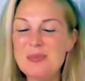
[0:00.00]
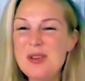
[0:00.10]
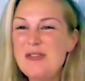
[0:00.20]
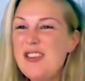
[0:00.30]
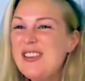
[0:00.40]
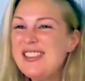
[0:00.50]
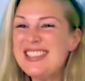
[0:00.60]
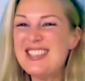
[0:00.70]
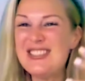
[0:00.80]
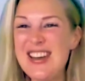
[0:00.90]
We feel
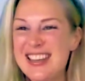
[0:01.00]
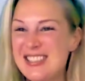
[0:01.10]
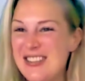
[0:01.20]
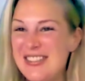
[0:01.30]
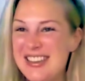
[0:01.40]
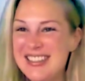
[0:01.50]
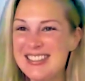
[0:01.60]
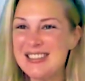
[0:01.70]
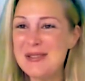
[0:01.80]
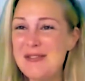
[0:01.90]
the stress of
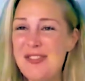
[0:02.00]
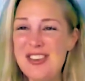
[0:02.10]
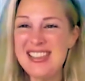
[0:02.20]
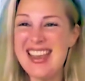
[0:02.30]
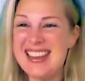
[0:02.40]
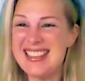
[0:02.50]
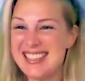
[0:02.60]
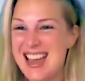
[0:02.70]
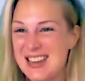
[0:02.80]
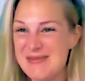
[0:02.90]
it. We feel the
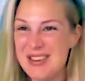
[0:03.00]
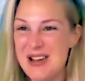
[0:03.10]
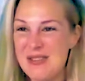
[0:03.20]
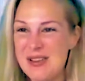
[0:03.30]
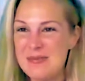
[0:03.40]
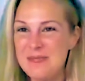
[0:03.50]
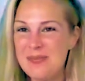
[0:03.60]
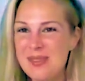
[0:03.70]
excitement of it.